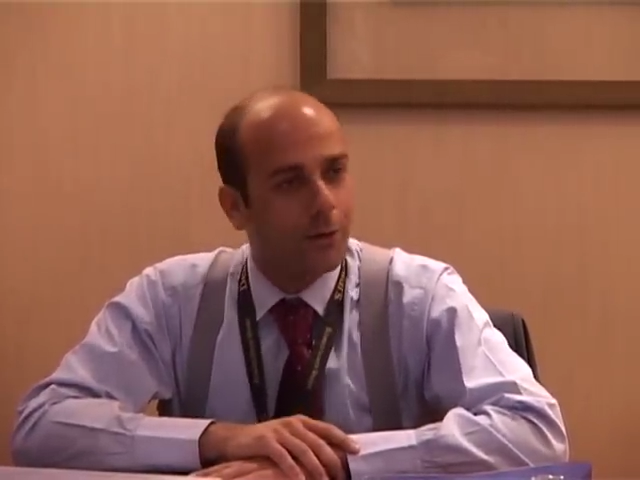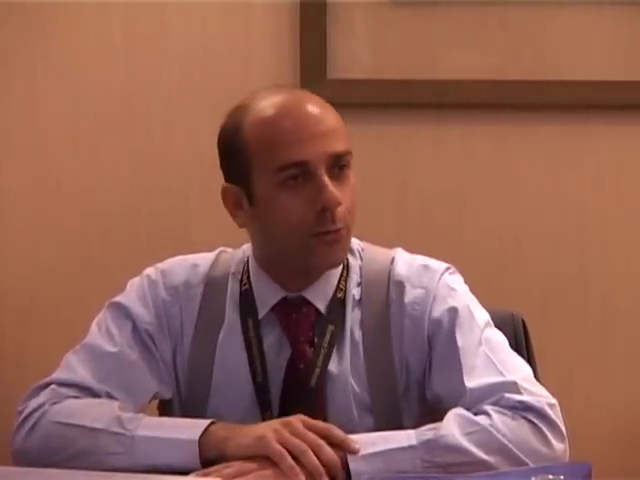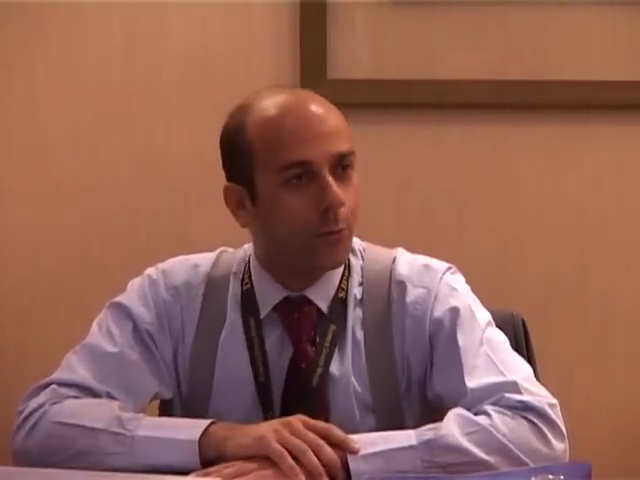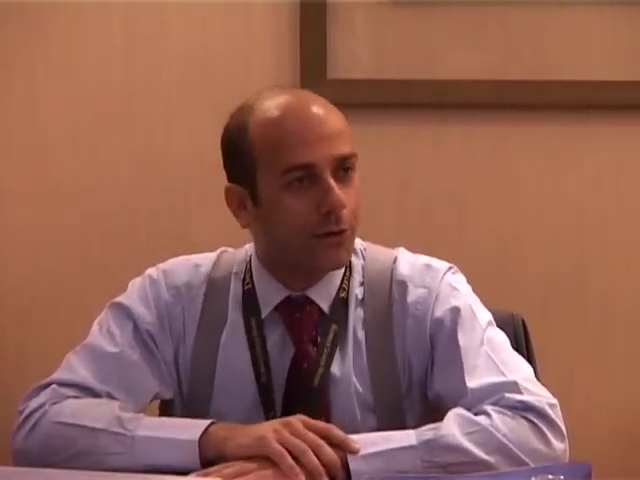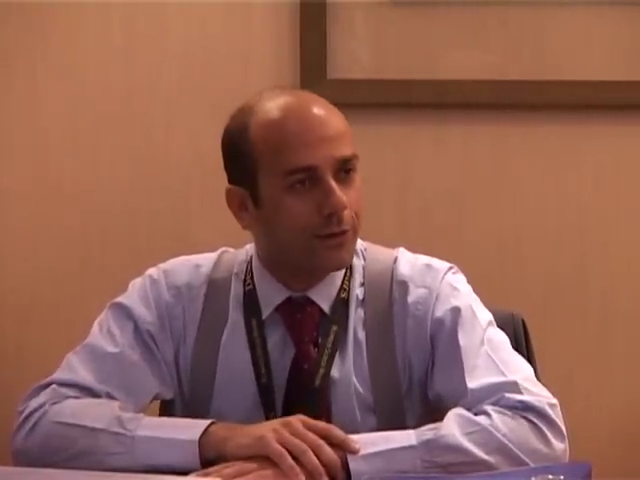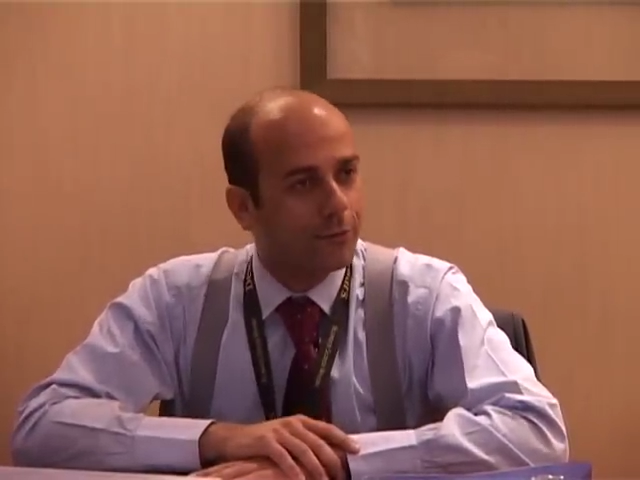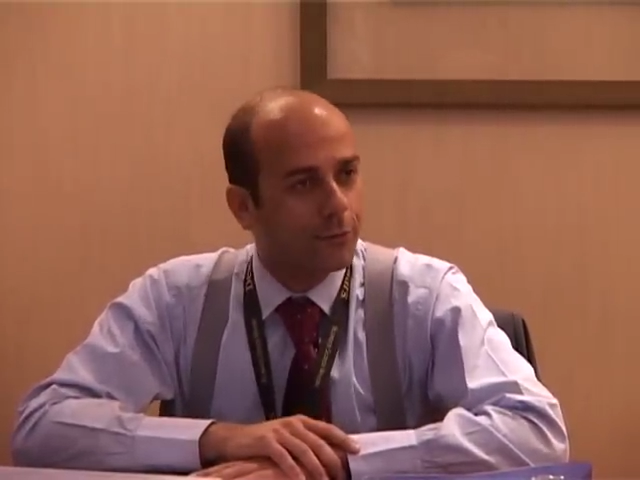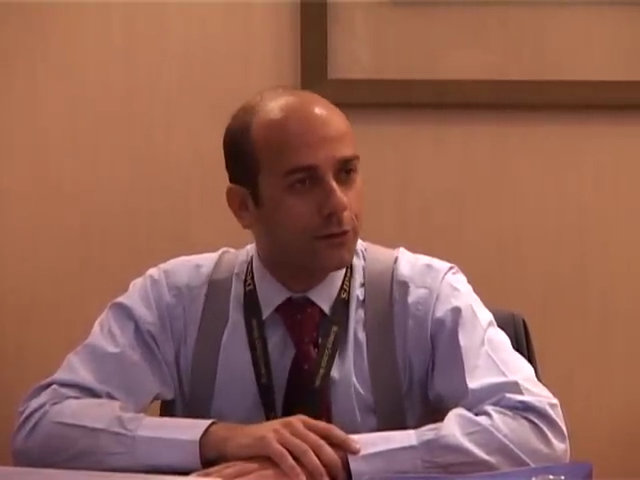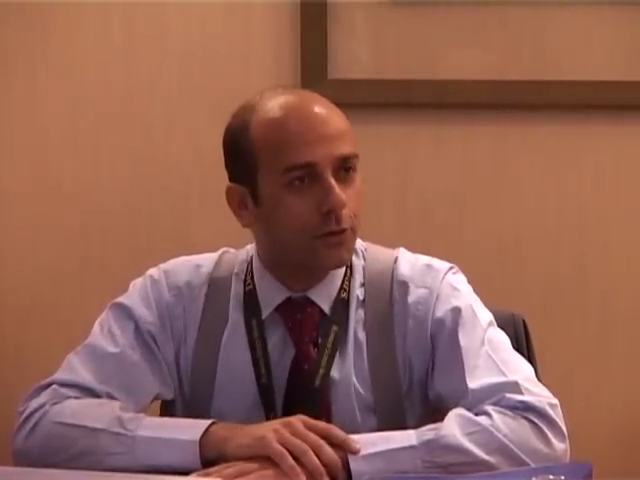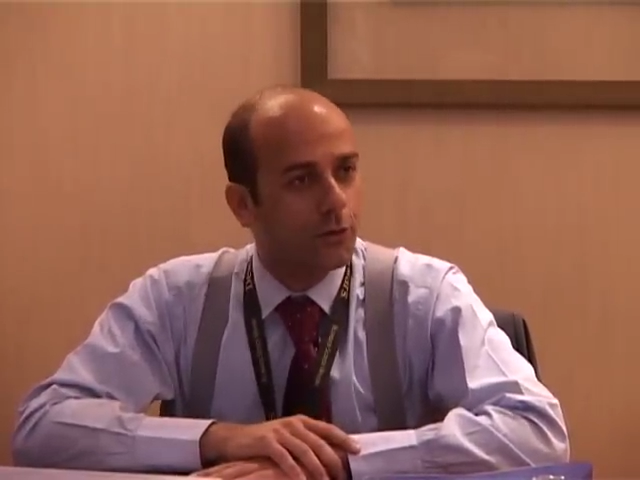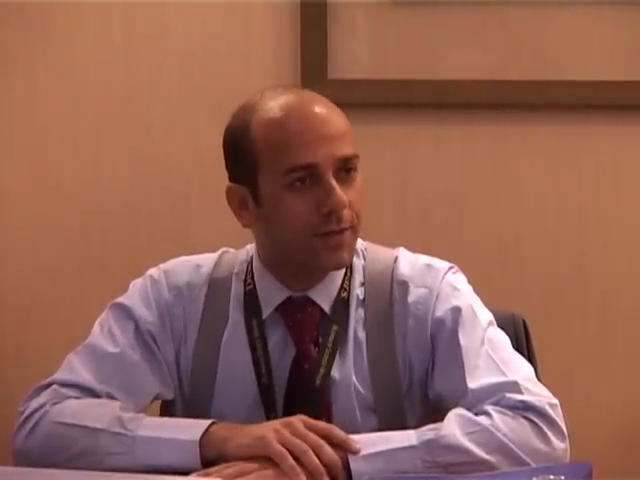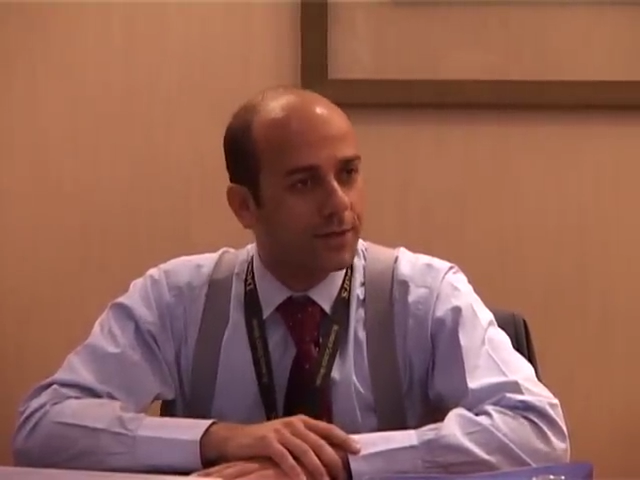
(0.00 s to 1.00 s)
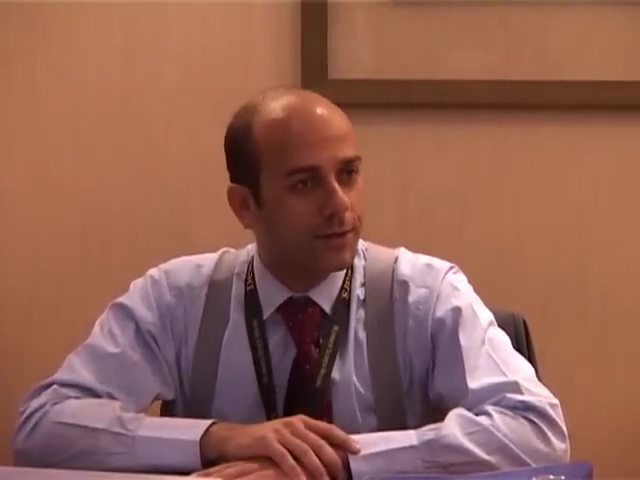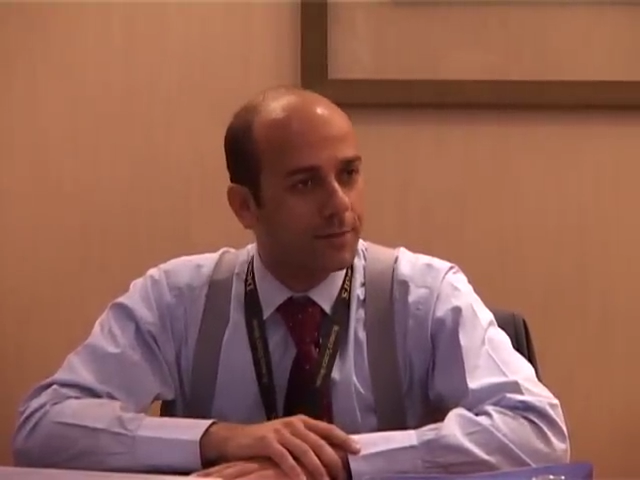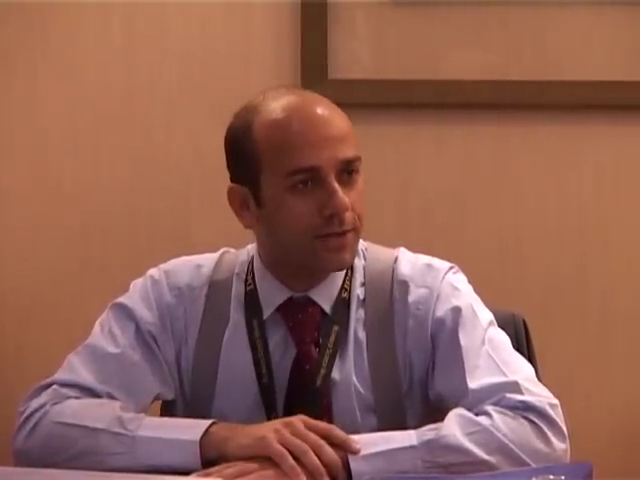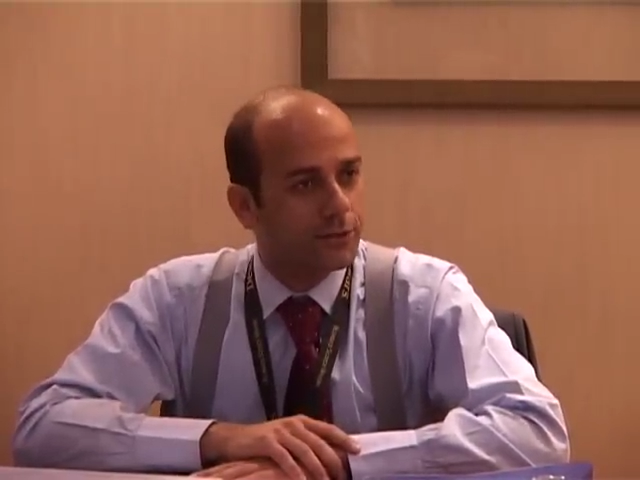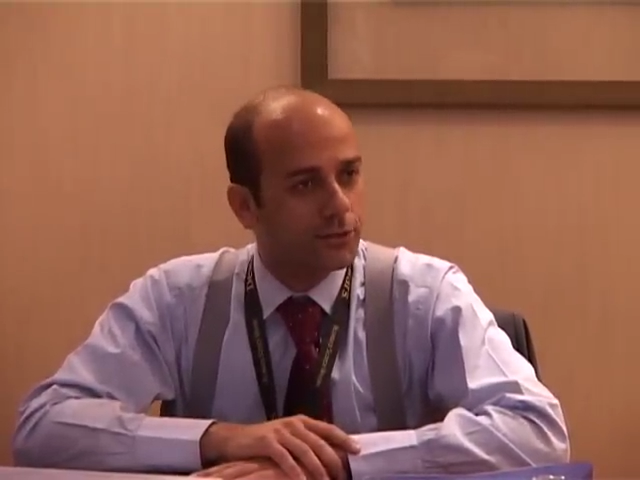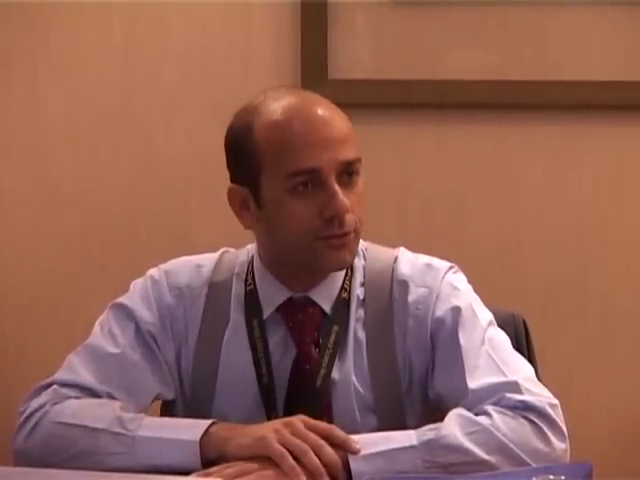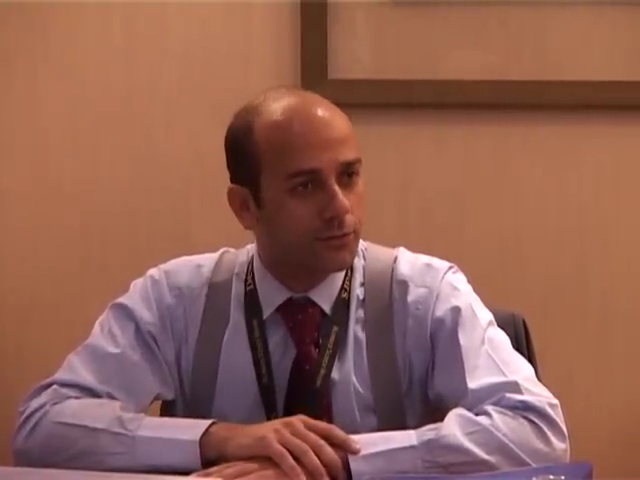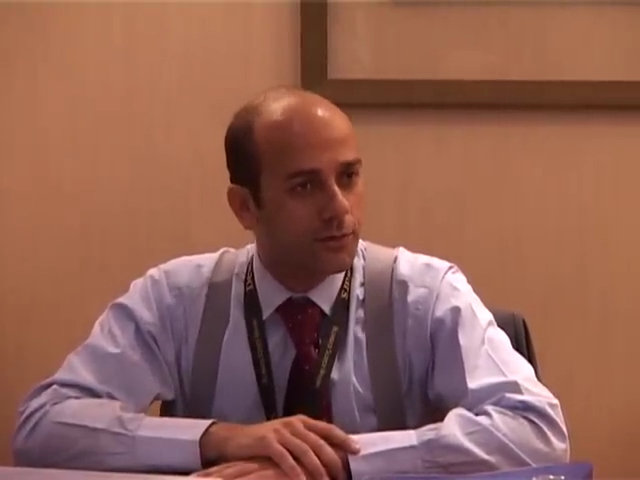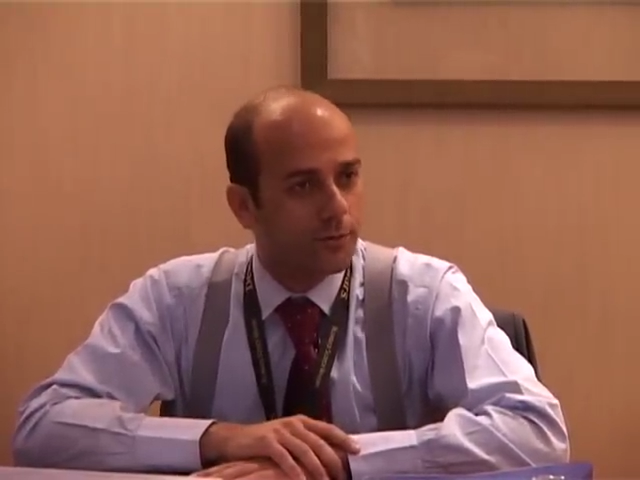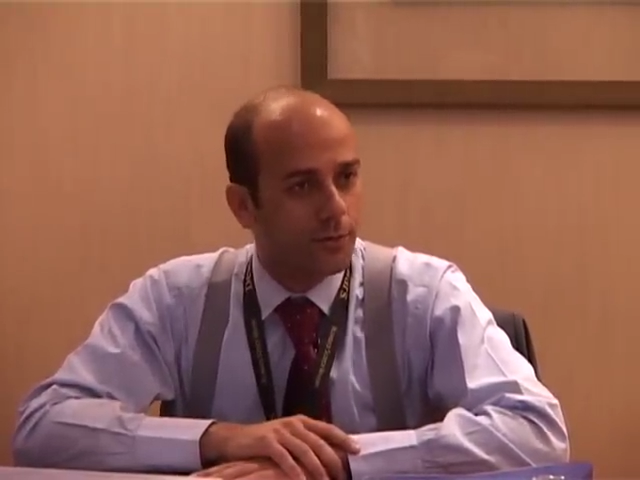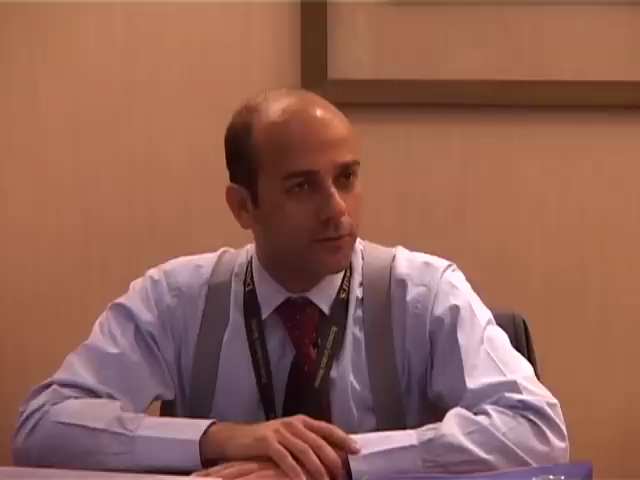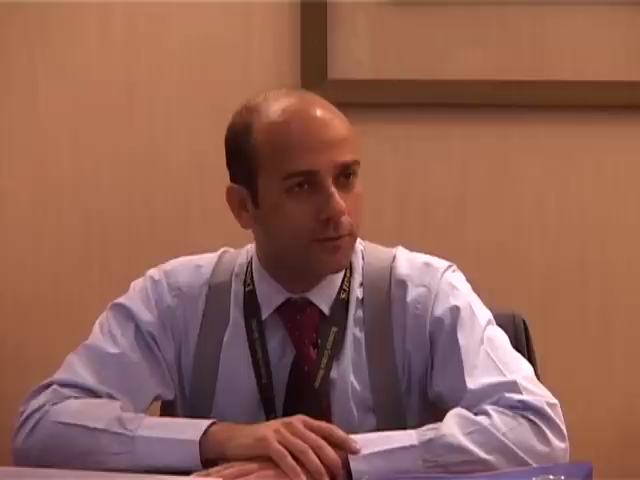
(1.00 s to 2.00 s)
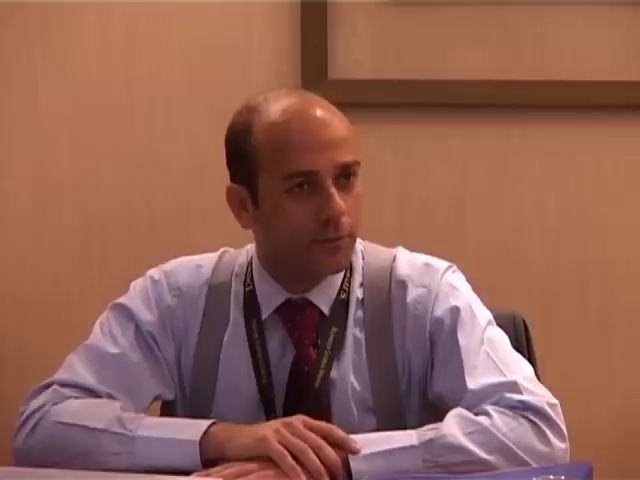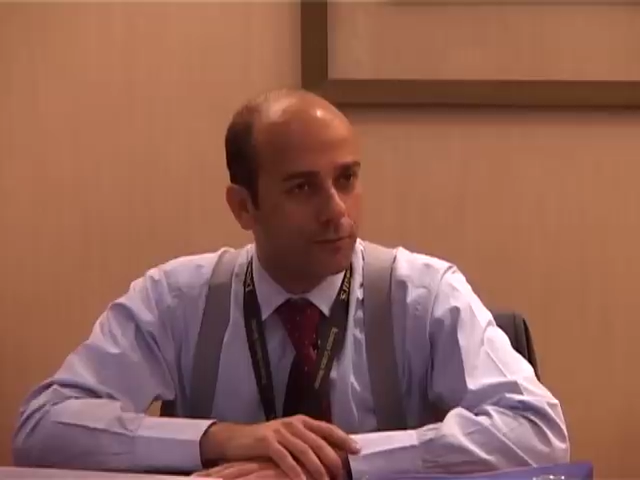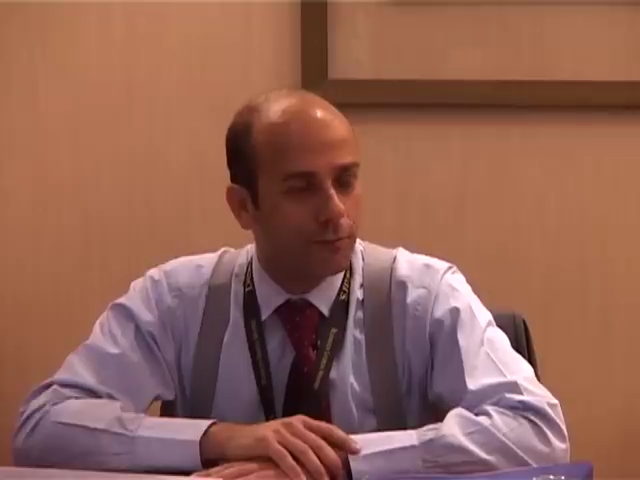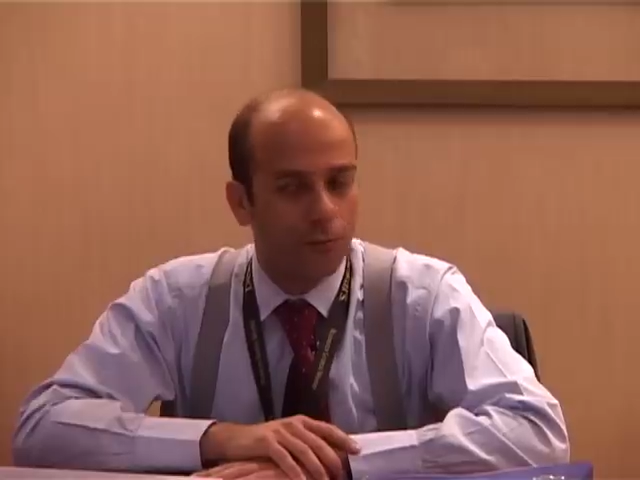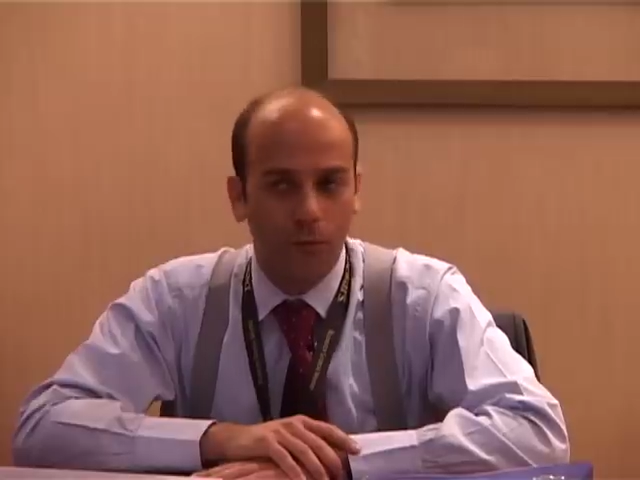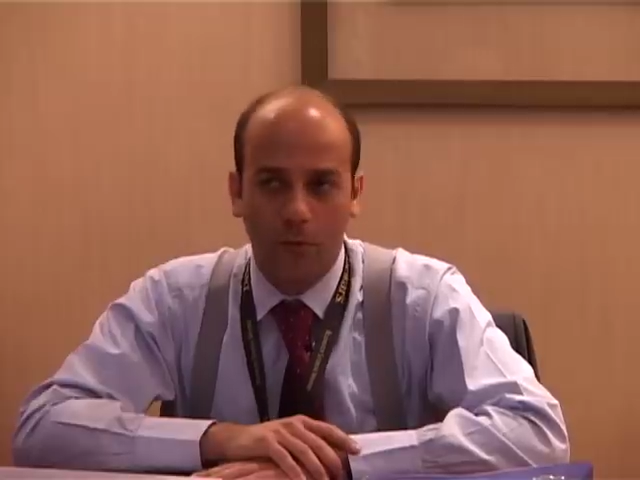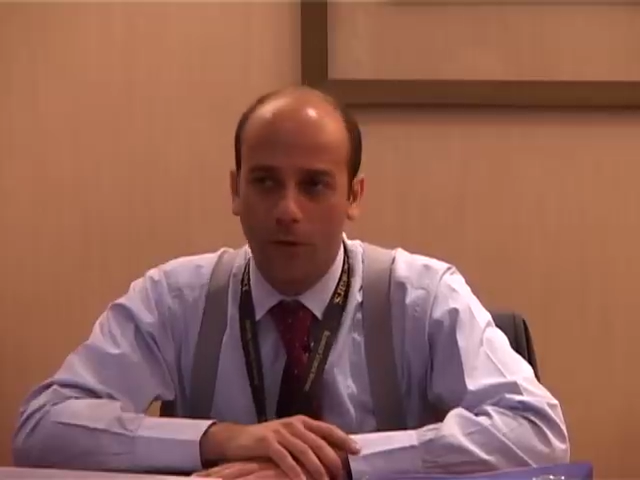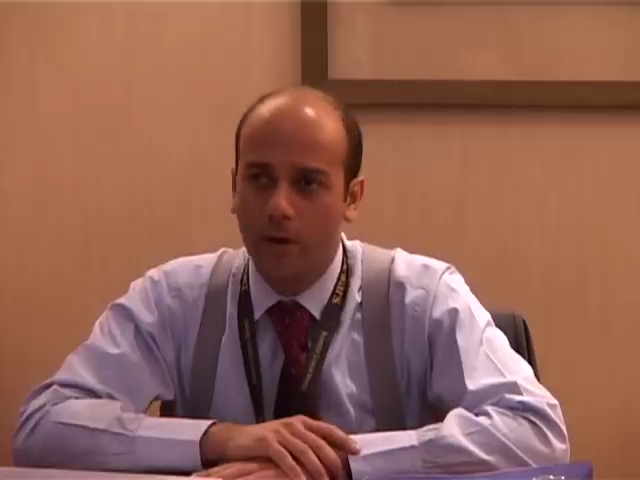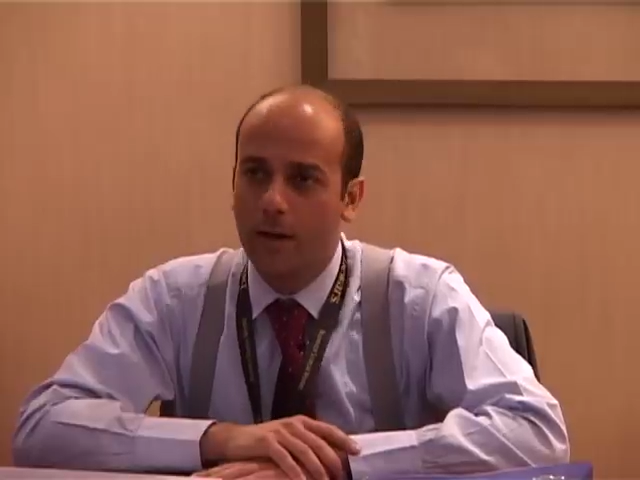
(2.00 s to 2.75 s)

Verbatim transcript: working for the European Commission responsible for